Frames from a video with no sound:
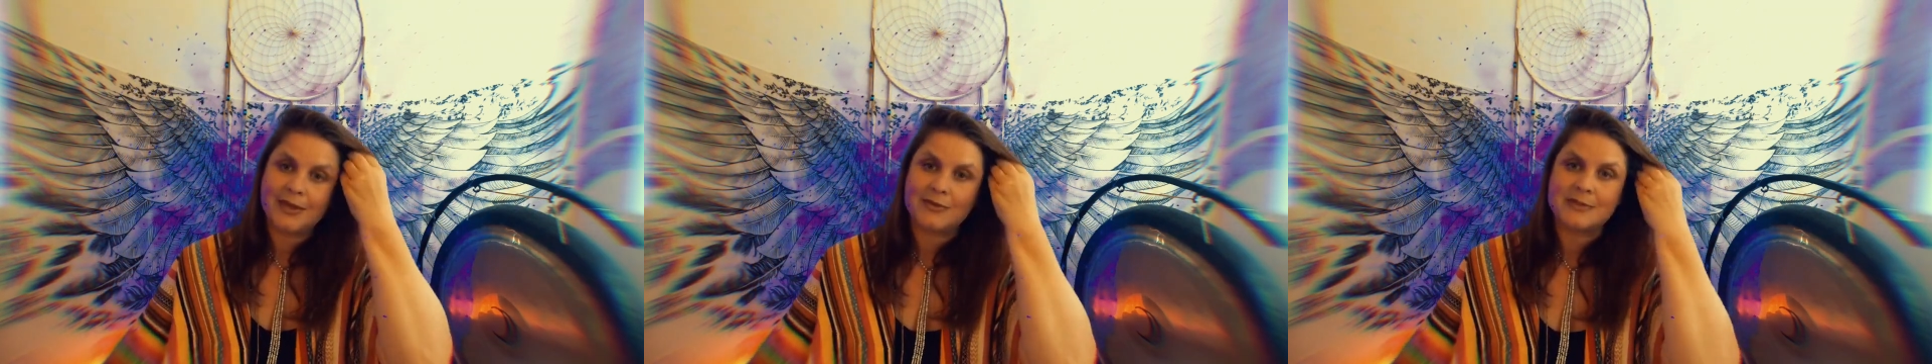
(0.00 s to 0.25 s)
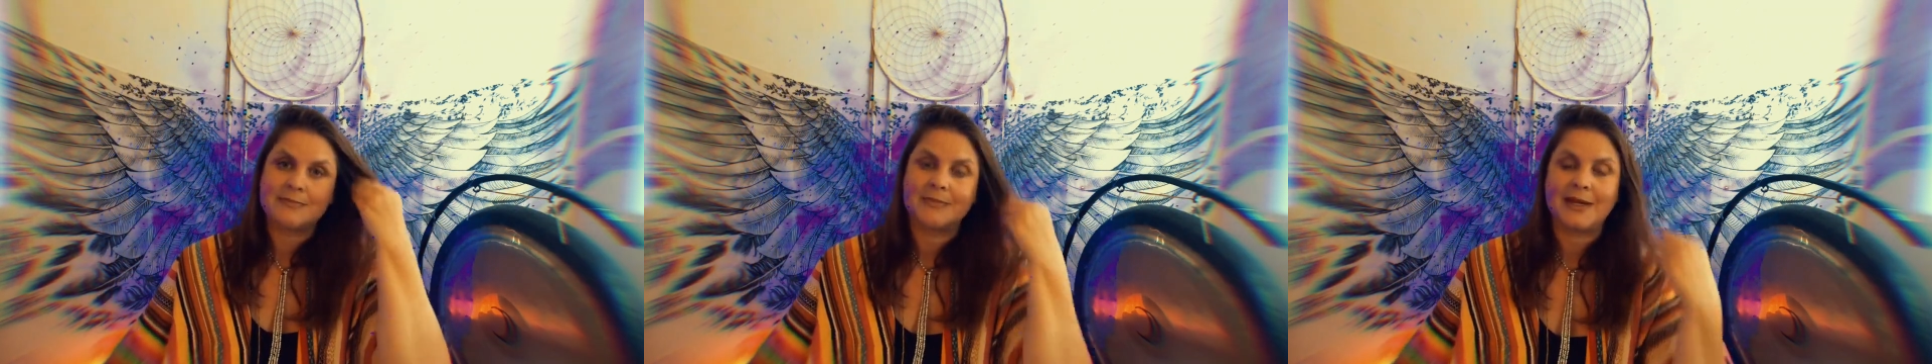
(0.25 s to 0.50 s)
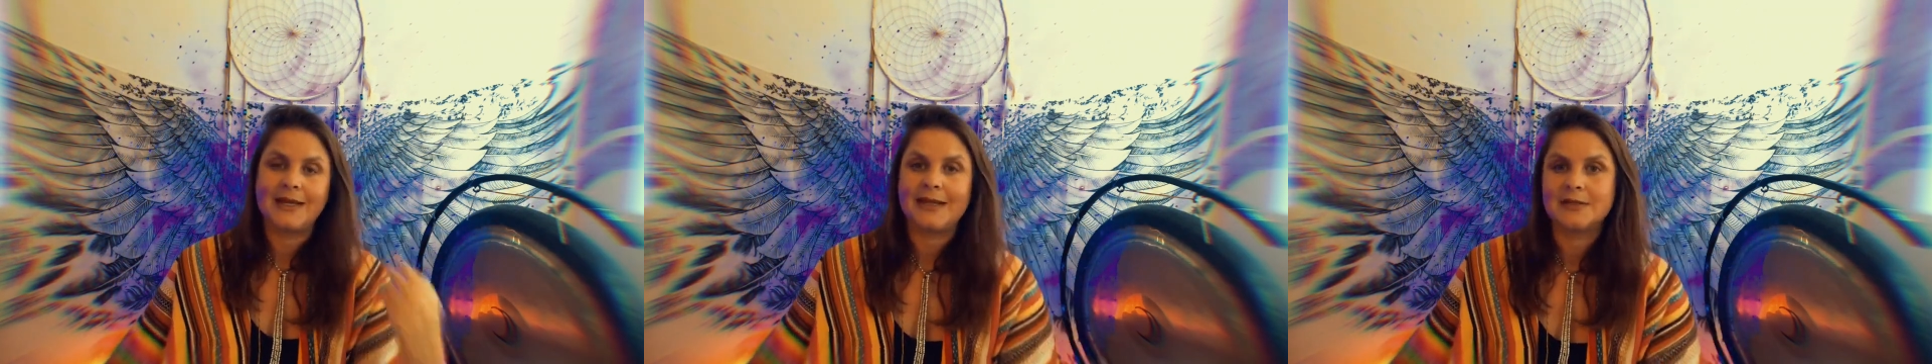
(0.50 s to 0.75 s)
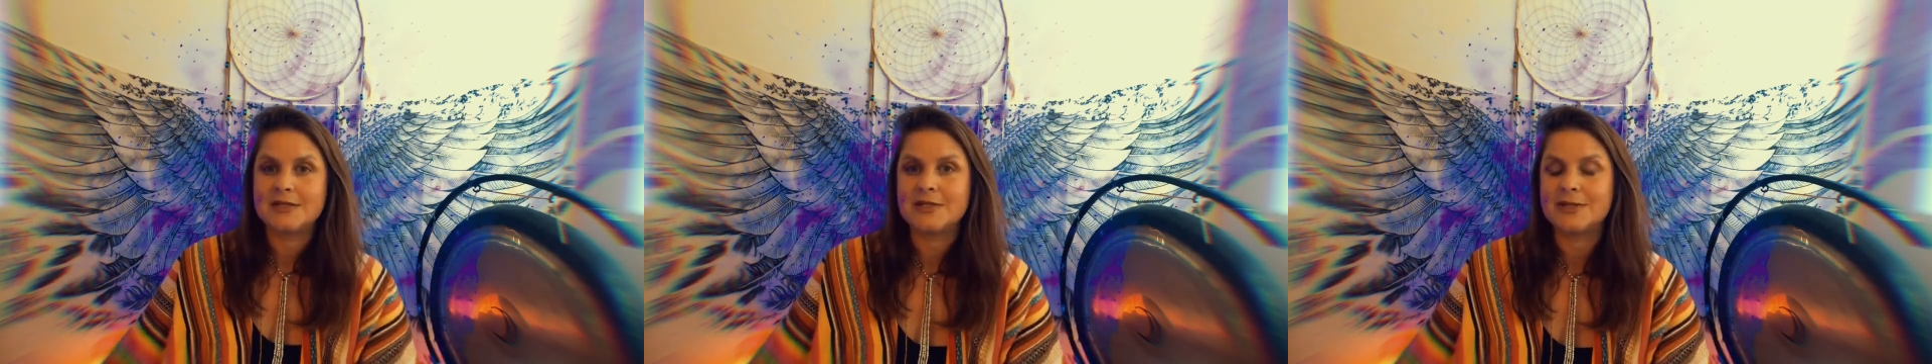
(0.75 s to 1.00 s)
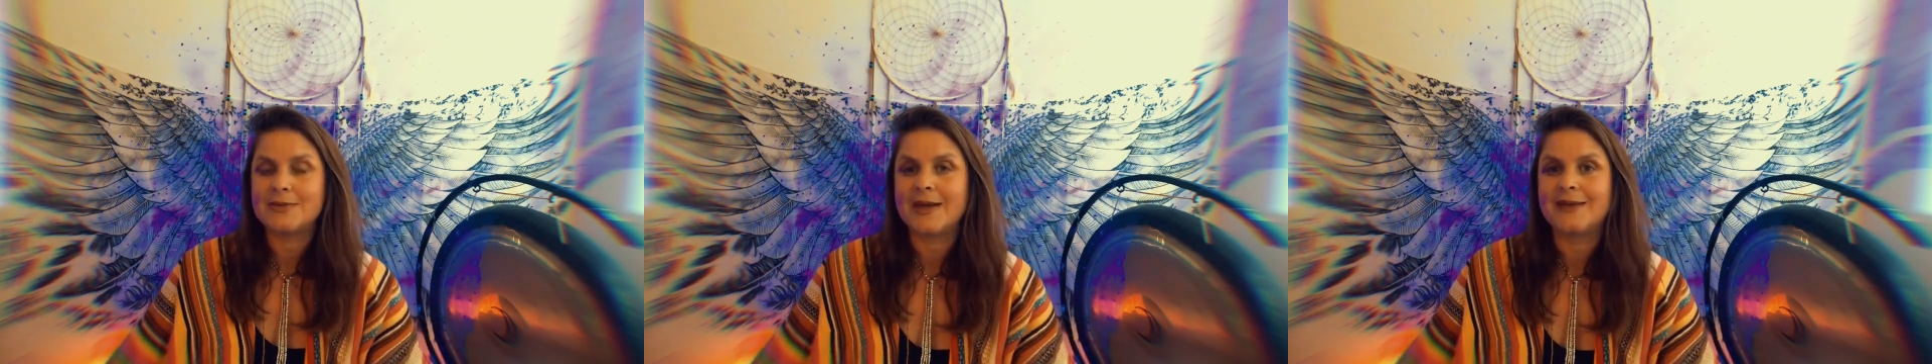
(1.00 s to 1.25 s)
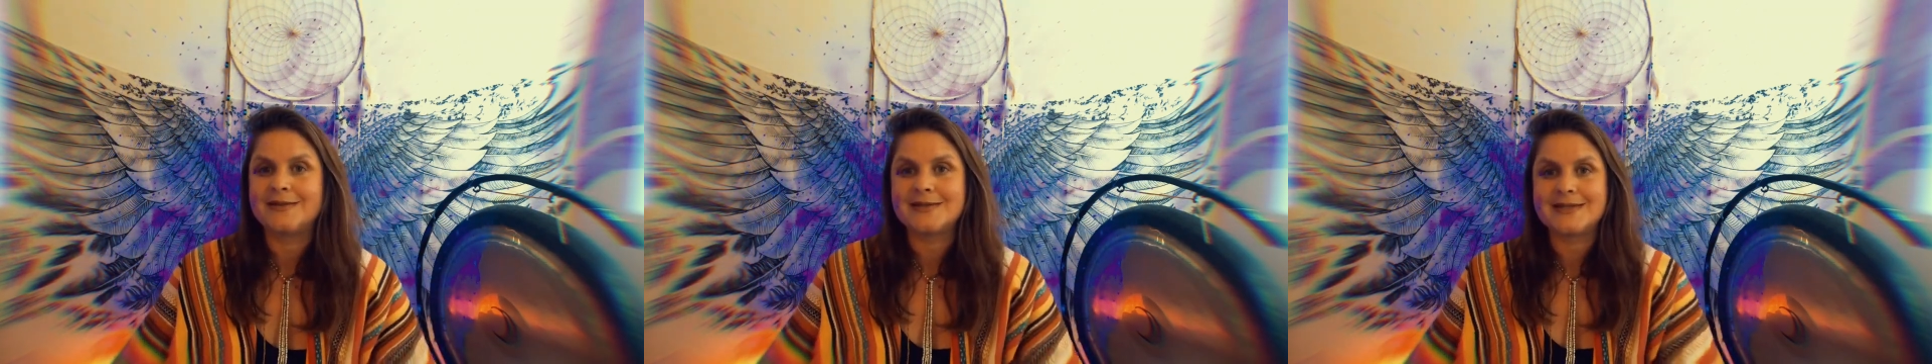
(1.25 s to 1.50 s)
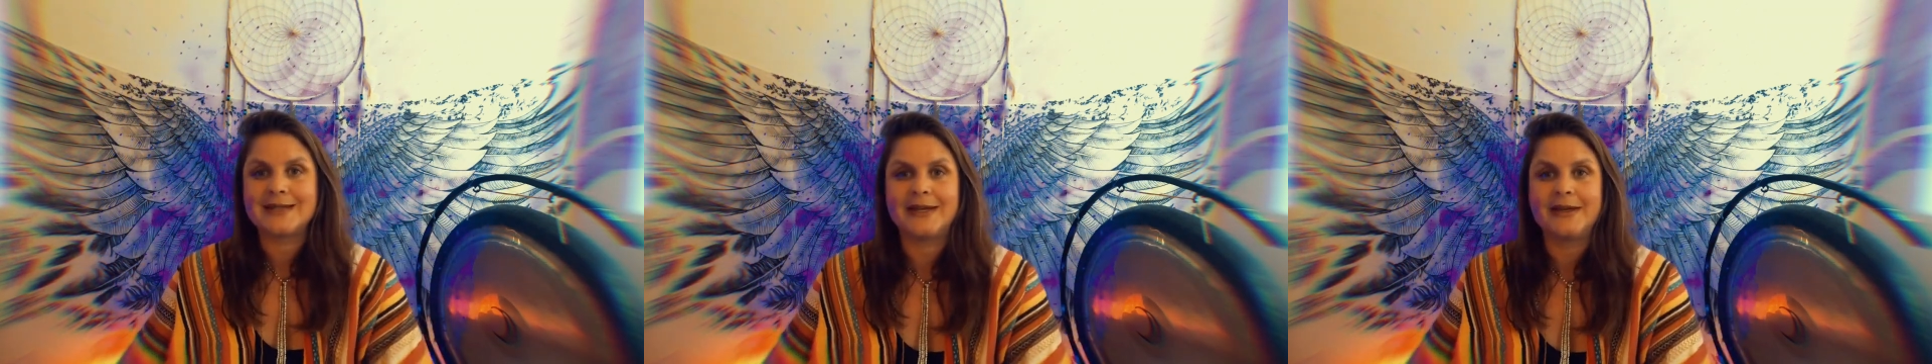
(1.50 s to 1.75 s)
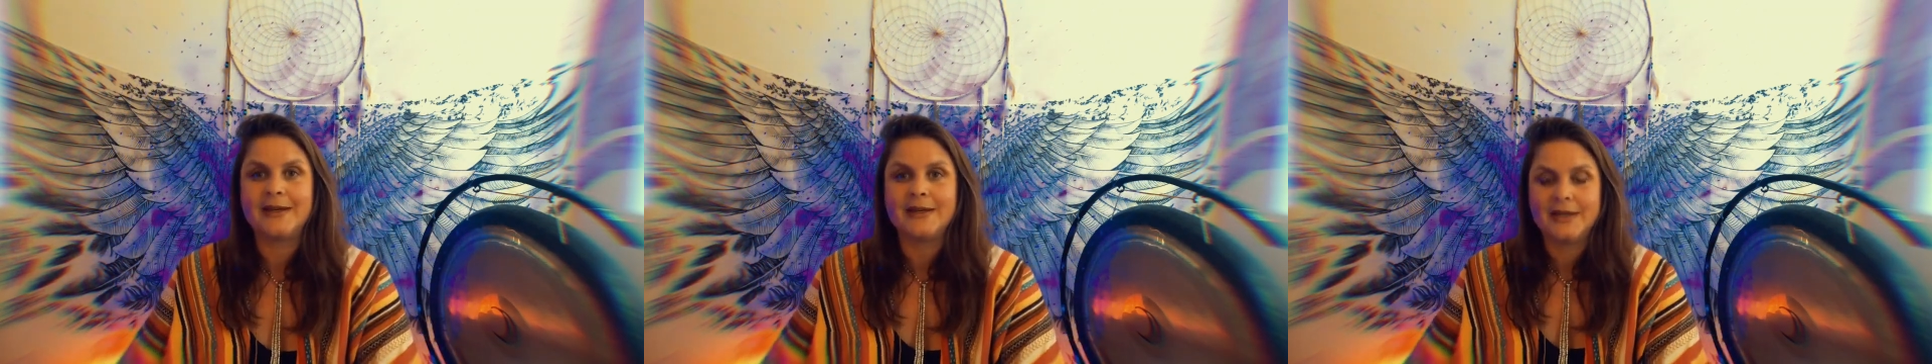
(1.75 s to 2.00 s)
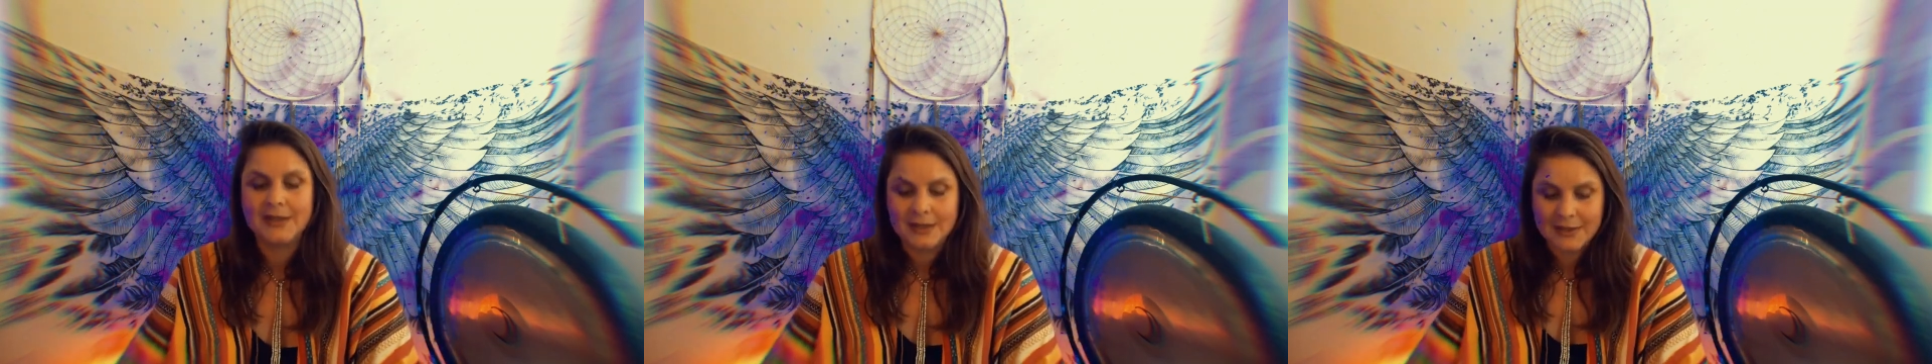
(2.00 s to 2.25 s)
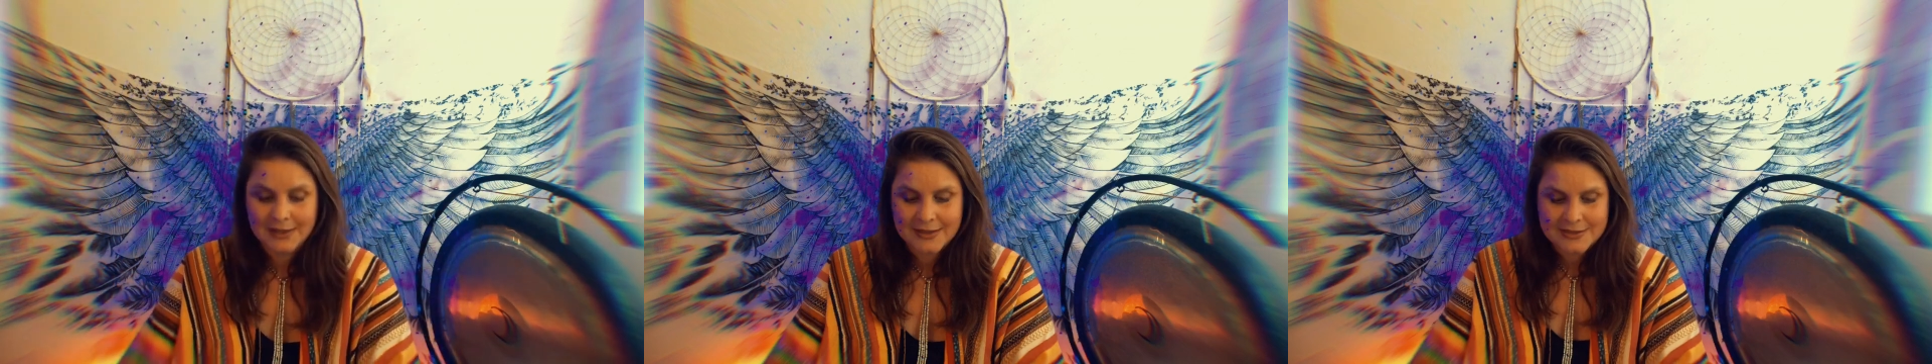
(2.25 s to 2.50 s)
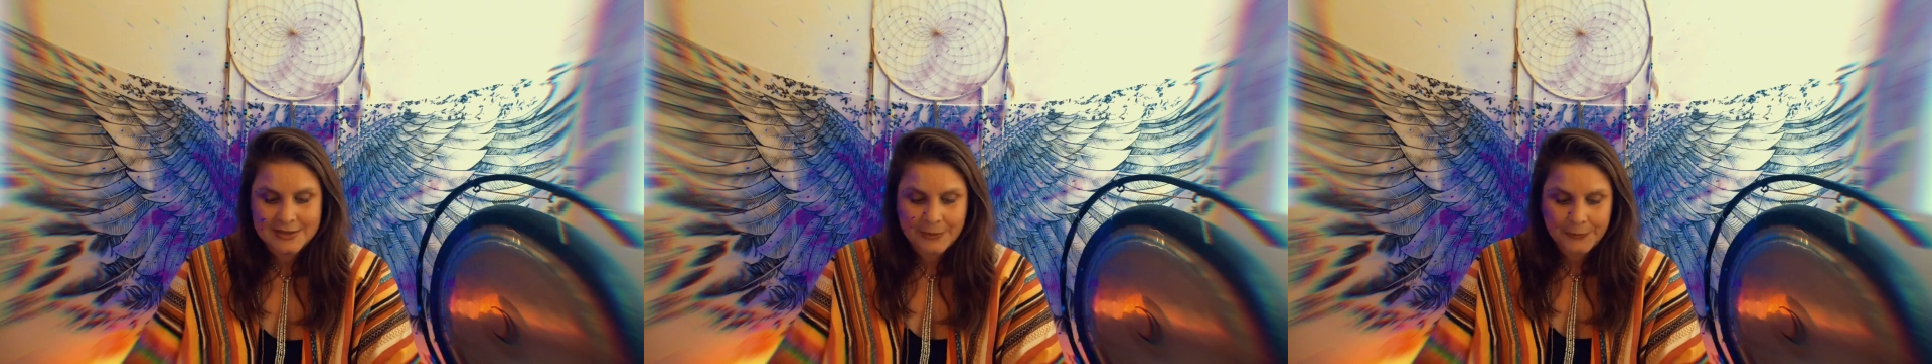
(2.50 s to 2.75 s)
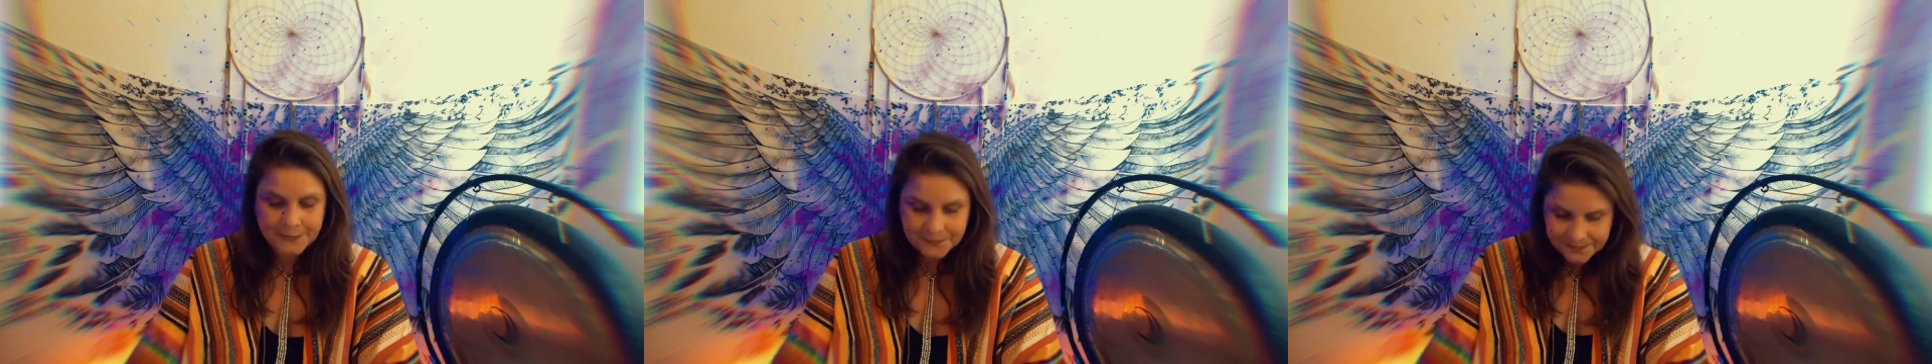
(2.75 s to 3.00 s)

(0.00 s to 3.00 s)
use money to do that instead. So